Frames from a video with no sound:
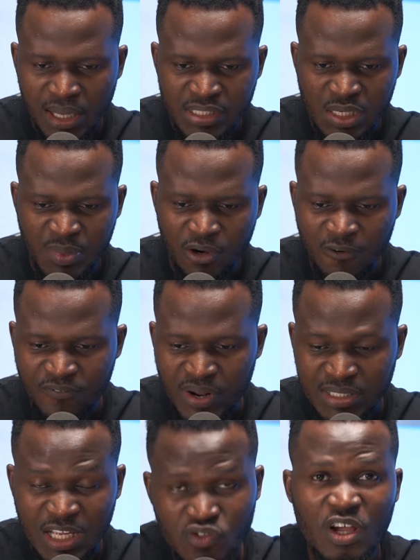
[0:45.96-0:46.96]
As a matter of
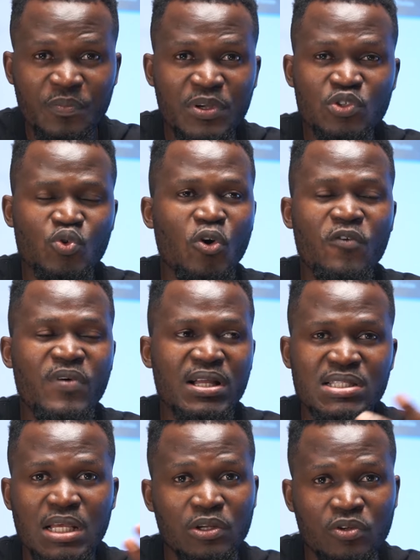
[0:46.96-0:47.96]
fact, so I've been to
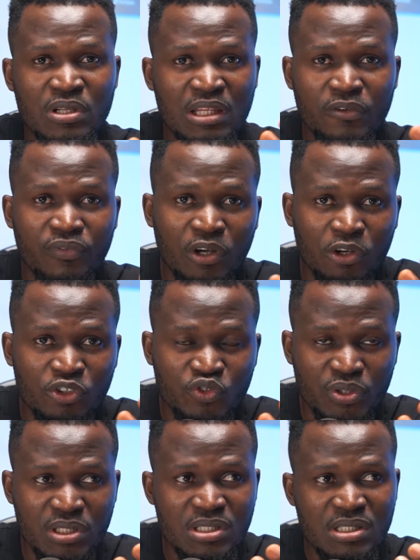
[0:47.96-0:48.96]
over 10 different
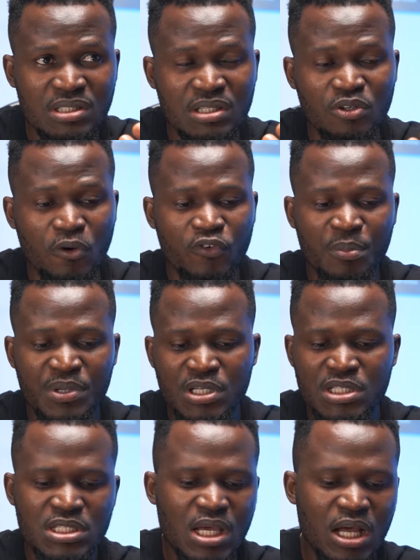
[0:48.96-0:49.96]
countries, from
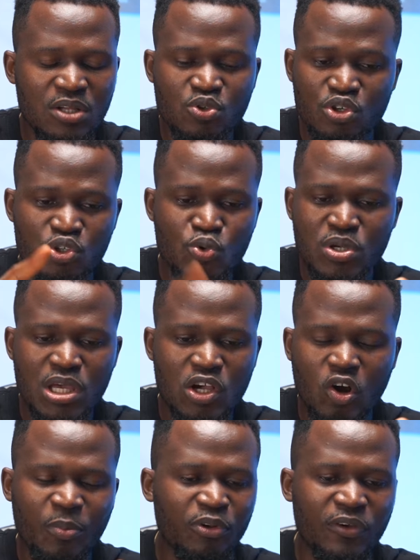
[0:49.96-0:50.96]
India to the UK a
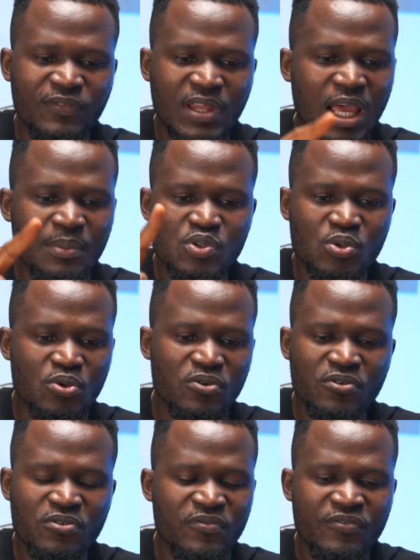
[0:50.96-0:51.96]
couple of times,
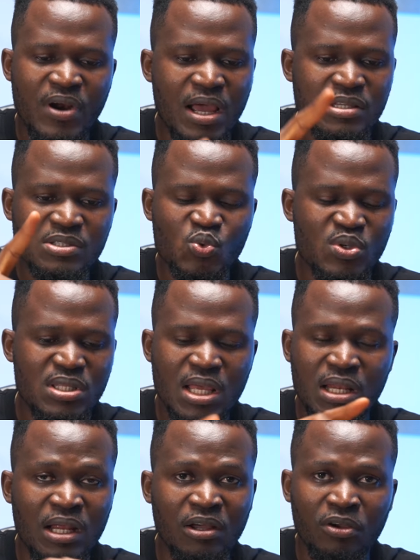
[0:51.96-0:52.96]
to France,
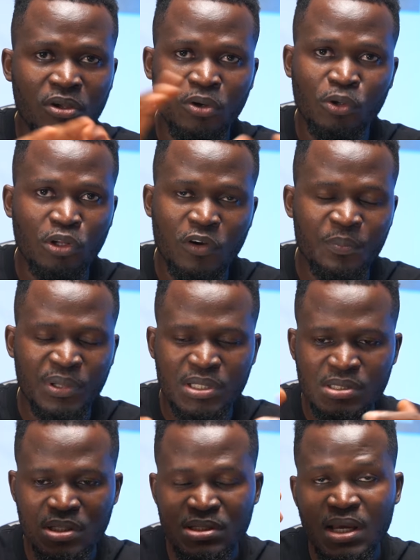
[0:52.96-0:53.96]
Sweden, a whole lot of
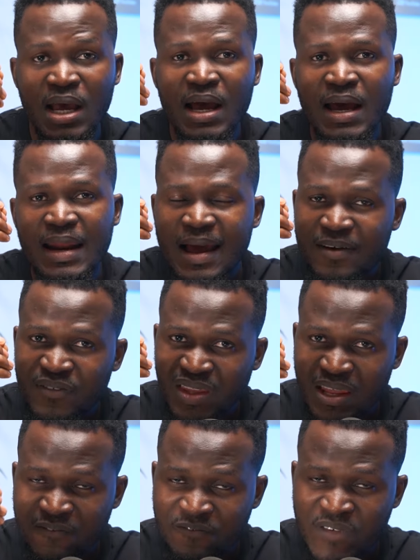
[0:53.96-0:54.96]
places, and I have
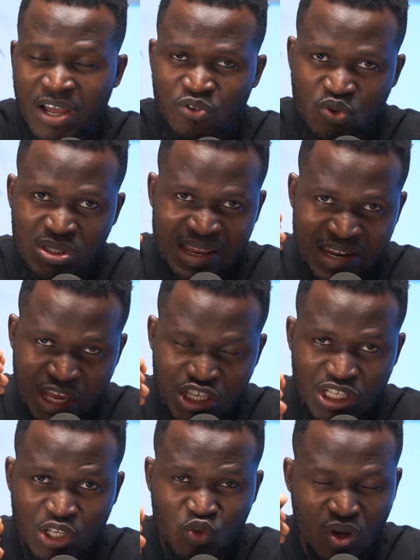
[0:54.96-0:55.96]
never used an
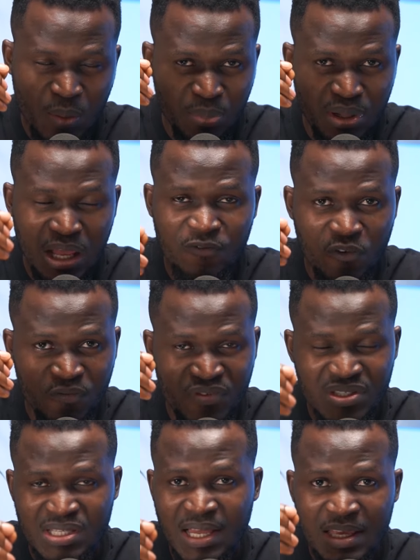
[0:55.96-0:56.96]
agent to apply for
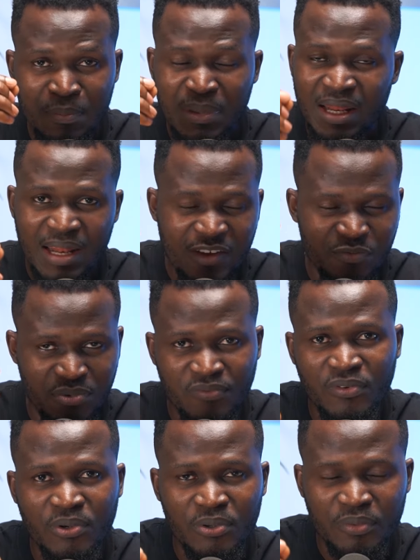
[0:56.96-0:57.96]
visa in my life before.